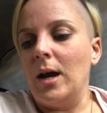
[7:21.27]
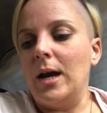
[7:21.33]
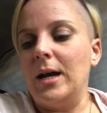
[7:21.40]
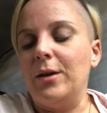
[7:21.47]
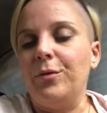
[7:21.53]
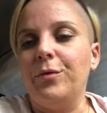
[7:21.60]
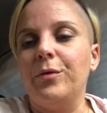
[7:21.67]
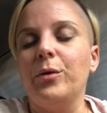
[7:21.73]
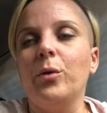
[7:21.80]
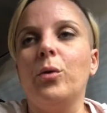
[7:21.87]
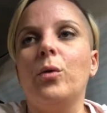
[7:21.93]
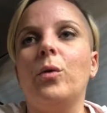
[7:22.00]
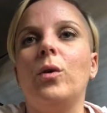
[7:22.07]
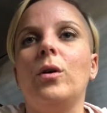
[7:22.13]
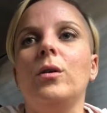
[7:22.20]
If
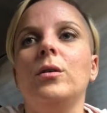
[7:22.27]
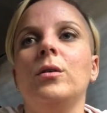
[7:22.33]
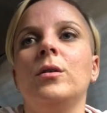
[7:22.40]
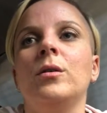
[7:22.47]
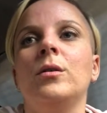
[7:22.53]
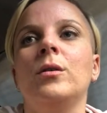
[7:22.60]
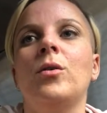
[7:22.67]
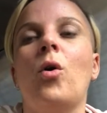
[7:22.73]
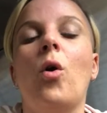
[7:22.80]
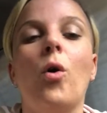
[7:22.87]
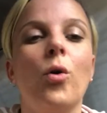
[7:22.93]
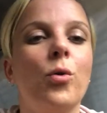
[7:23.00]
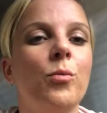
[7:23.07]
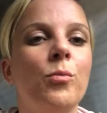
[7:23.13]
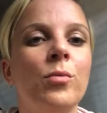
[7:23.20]
your
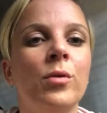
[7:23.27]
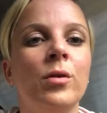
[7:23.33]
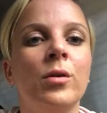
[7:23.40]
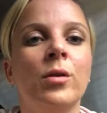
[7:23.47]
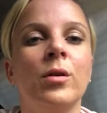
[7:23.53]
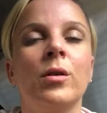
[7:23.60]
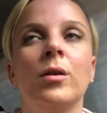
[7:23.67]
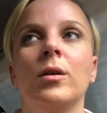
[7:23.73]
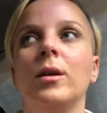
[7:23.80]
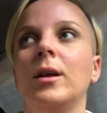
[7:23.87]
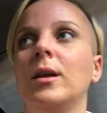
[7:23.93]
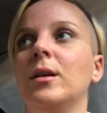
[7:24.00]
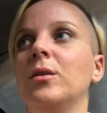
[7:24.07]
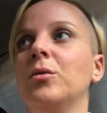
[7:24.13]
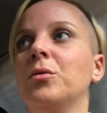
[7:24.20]
home
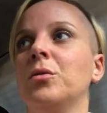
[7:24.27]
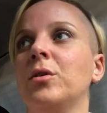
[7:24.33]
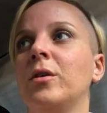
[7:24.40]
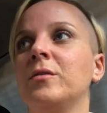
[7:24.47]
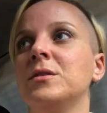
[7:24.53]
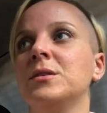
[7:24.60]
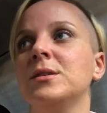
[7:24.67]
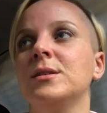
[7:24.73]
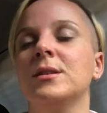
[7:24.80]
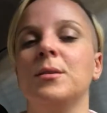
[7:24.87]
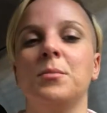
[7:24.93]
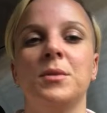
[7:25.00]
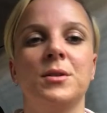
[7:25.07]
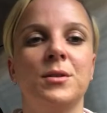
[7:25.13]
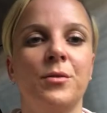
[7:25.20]
in your nervous
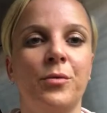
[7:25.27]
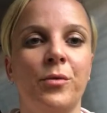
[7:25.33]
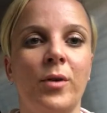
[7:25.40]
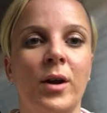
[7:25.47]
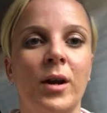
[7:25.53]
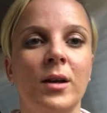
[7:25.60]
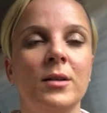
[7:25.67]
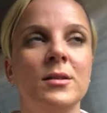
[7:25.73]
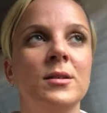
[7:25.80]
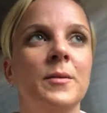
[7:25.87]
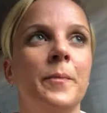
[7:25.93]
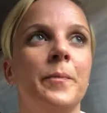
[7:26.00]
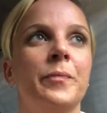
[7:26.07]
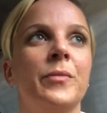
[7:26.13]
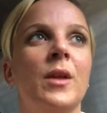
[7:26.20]
system is to freeze,
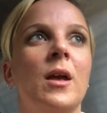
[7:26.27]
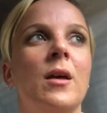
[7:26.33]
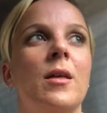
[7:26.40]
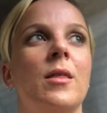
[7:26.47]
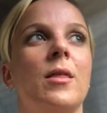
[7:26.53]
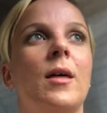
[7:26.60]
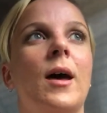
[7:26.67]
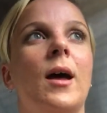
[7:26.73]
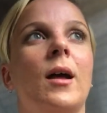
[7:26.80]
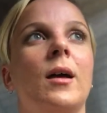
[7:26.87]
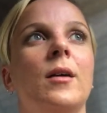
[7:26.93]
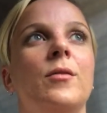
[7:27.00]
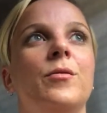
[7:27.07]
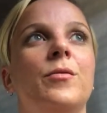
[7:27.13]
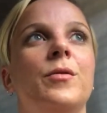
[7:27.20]
that
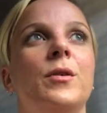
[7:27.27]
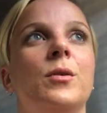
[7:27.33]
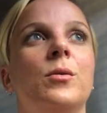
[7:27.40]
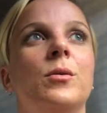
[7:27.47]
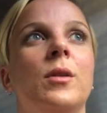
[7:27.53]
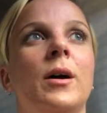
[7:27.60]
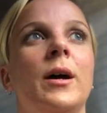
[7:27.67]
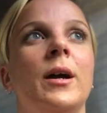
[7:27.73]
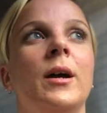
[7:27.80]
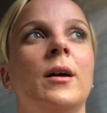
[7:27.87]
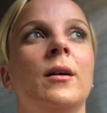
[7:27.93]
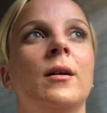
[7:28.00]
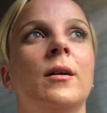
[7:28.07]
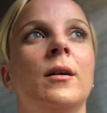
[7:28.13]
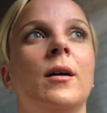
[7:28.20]
can feel like
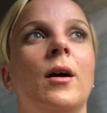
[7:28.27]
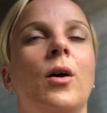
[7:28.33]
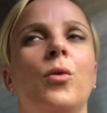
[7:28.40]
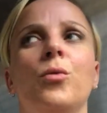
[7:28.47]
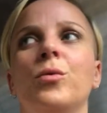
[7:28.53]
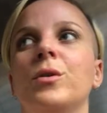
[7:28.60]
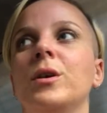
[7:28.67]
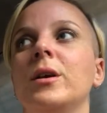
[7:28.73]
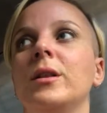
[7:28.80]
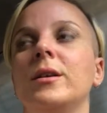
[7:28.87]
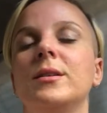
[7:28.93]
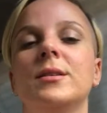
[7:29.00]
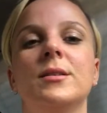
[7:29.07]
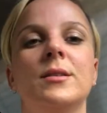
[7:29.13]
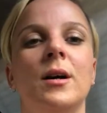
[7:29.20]
a really
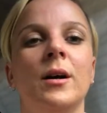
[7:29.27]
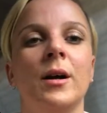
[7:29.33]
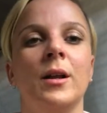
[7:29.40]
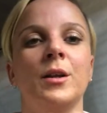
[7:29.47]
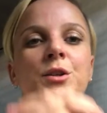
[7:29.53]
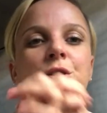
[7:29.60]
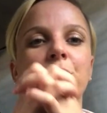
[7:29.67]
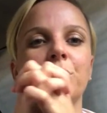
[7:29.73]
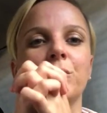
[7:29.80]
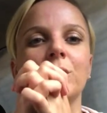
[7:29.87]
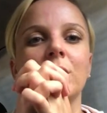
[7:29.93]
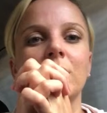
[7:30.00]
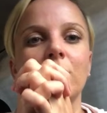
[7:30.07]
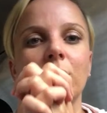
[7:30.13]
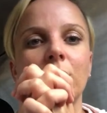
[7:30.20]
stuck energy, a
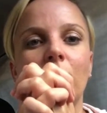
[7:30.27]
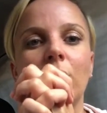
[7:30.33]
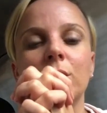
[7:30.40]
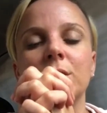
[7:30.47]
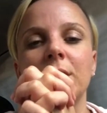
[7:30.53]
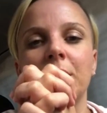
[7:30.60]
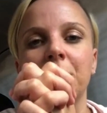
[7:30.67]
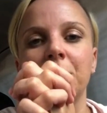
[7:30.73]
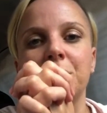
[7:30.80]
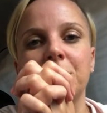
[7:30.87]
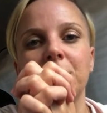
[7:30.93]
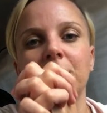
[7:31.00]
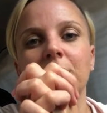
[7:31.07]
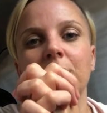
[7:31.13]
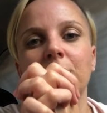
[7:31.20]
really locked
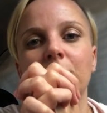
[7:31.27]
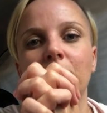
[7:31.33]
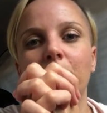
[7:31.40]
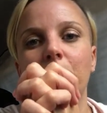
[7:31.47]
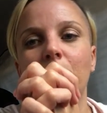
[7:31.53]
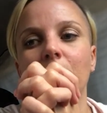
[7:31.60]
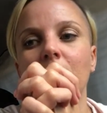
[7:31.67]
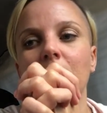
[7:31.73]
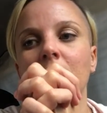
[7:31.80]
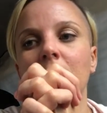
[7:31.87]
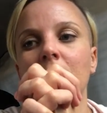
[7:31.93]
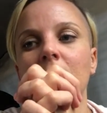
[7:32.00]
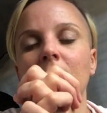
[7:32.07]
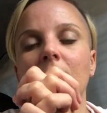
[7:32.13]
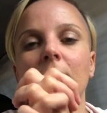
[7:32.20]
energy in your body,
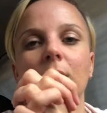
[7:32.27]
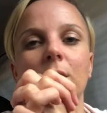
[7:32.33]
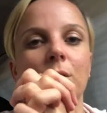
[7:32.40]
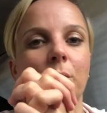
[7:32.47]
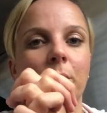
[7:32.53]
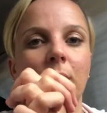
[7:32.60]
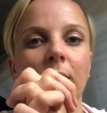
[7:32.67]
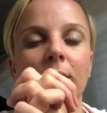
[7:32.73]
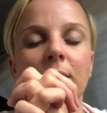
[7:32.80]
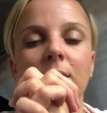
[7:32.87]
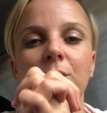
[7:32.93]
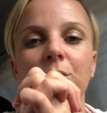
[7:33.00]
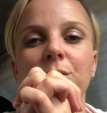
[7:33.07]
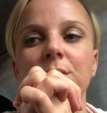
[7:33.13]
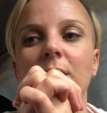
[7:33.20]
in your mind, in
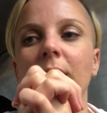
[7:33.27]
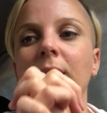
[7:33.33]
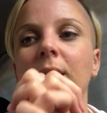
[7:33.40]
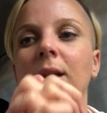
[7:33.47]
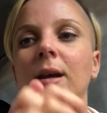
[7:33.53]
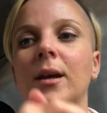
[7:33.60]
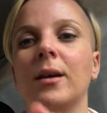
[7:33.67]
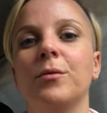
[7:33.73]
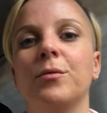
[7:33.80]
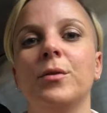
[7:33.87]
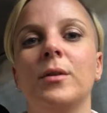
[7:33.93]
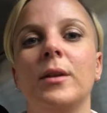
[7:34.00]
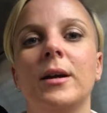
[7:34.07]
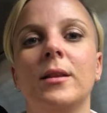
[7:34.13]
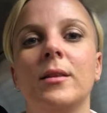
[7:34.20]
your psyche. It can
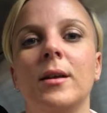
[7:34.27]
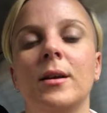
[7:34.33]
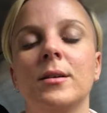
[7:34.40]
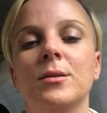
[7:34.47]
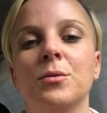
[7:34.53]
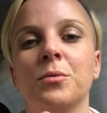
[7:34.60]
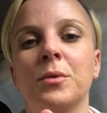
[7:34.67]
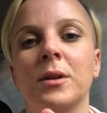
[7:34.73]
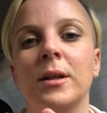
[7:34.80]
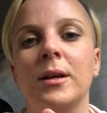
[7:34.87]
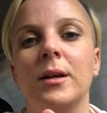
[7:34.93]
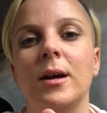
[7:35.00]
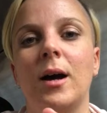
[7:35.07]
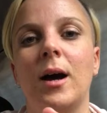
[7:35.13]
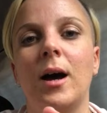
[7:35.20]
feel like things are really
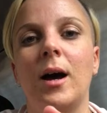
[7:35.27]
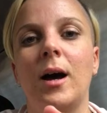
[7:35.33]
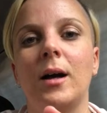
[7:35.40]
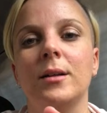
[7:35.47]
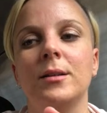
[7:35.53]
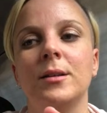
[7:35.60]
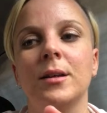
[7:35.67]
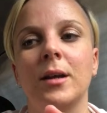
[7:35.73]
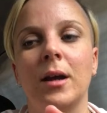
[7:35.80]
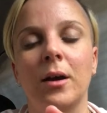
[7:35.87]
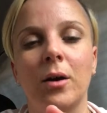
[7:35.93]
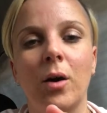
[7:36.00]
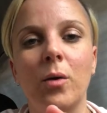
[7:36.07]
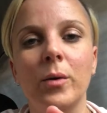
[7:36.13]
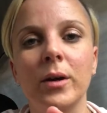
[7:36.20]
hard to get
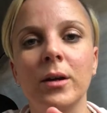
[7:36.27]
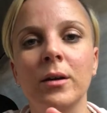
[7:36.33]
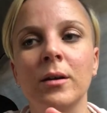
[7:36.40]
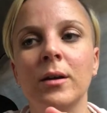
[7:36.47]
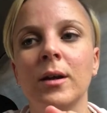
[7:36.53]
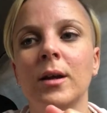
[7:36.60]
going.